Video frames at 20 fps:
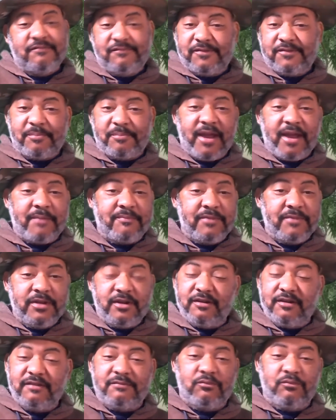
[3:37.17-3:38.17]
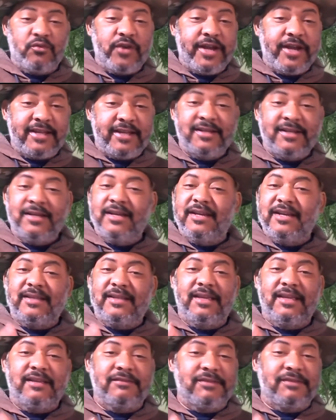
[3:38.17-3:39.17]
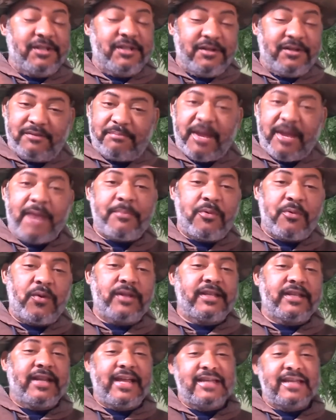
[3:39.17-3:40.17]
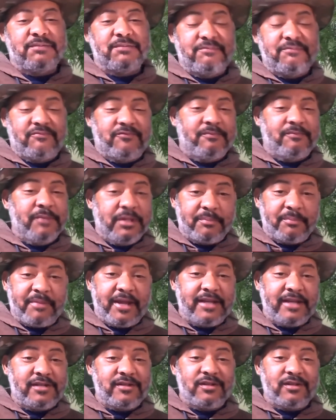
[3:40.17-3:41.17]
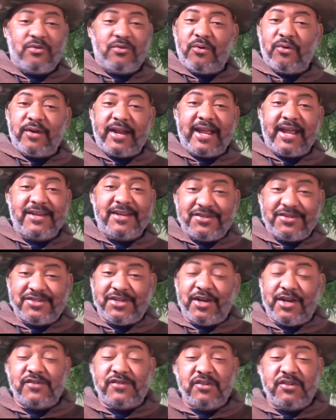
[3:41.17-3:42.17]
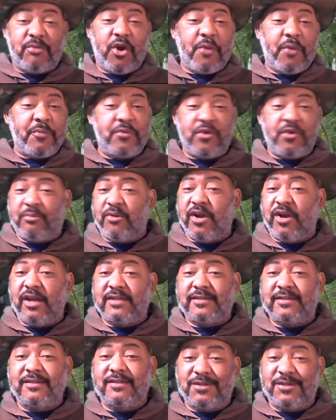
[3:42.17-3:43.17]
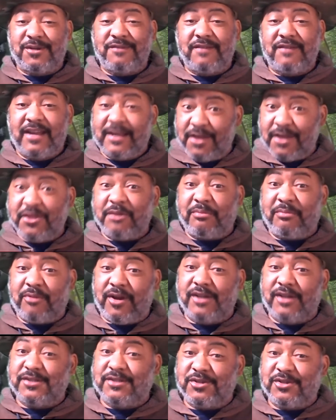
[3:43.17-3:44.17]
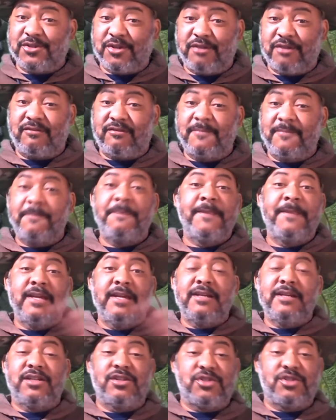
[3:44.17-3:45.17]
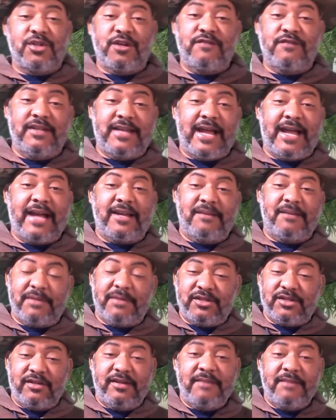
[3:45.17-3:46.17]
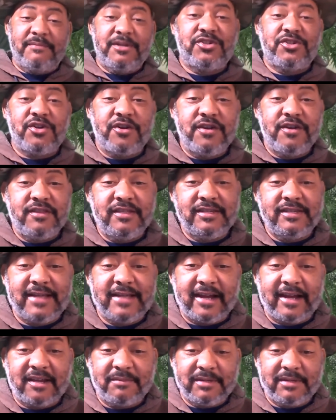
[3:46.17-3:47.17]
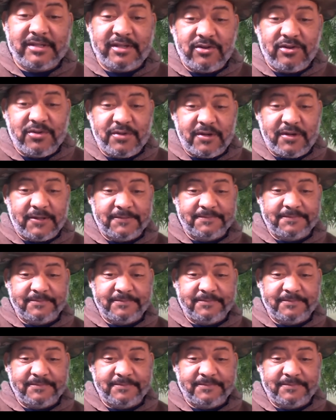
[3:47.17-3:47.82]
for the writ, the paperwork that has to be paid to the court, and the sheriff's department or another process server to serve the document. So let me show you these documents here. Hold on.